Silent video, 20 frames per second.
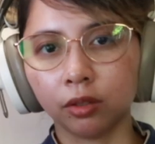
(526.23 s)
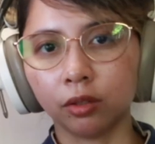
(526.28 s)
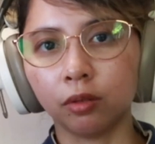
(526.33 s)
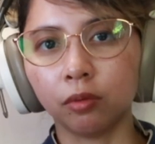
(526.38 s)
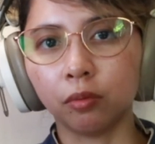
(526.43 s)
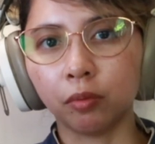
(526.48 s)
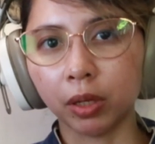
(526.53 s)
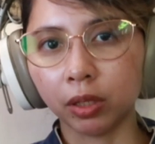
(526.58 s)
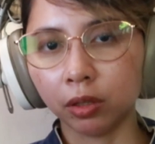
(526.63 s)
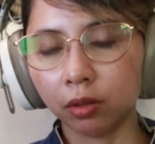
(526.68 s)

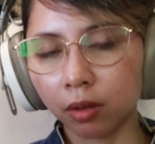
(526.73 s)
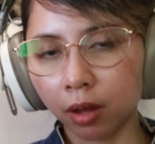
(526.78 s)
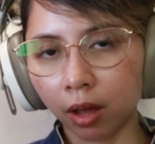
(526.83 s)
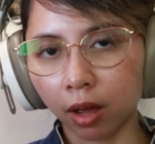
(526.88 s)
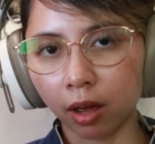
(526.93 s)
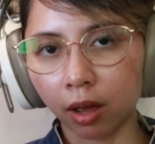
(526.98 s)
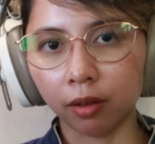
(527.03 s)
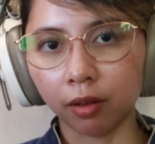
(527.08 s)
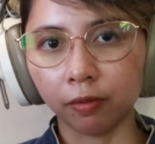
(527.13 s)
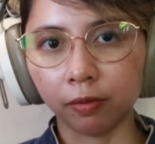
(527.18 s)
when you
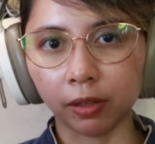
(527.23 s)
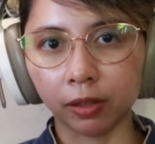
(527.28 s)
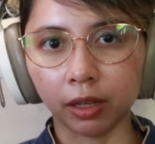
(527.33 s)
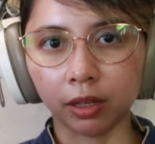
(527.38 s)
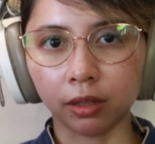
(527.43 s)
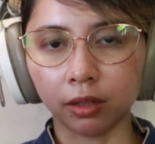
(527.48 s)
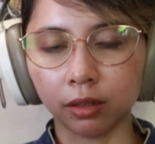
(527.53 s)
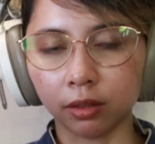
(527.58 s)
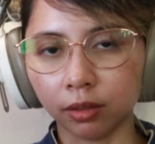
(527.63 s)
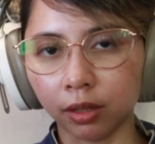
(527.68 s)
have like
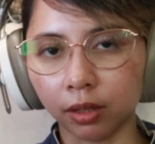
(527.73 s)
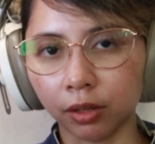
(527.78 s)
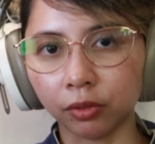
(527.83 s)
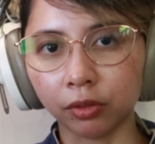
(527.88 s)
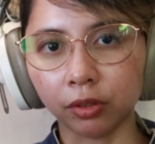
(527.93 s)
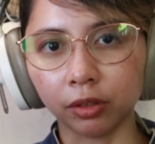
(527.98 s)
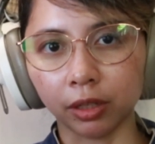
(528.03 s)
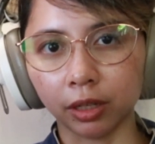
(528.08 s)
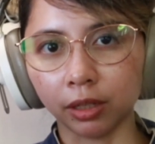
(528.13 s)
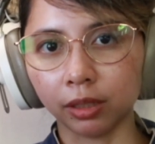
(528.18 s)
a
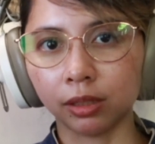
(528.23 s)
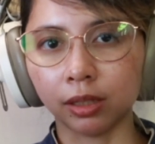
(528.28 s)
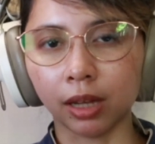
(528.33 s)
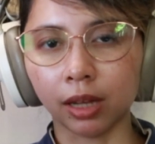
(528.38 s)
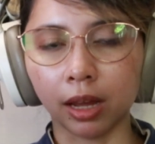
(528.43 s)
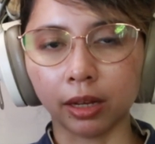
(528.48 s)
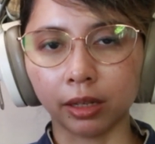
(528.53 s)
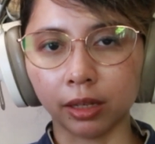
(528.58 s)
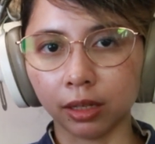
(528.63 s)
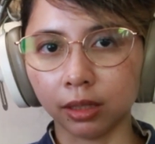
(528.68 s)
centralized
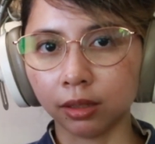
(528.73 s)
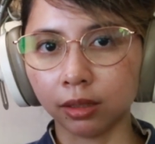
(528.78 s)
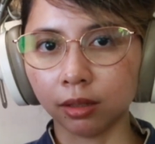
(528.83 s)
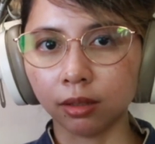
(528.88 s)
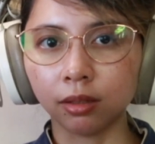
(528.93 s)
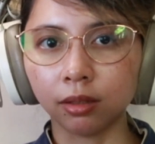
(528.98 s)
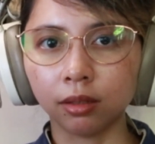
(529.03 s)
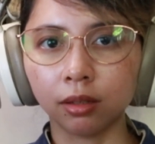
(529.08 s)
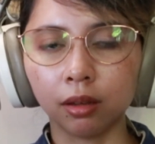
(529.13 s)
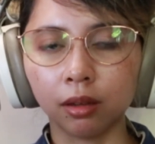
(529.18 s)
tagging
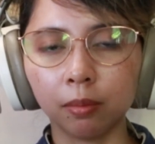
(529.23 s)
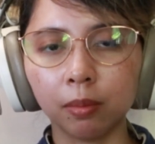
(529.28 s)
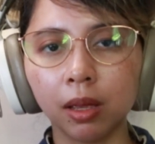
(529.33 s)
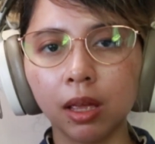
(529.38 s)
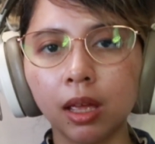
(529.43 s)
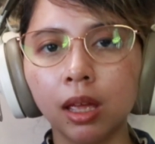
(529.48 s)
system,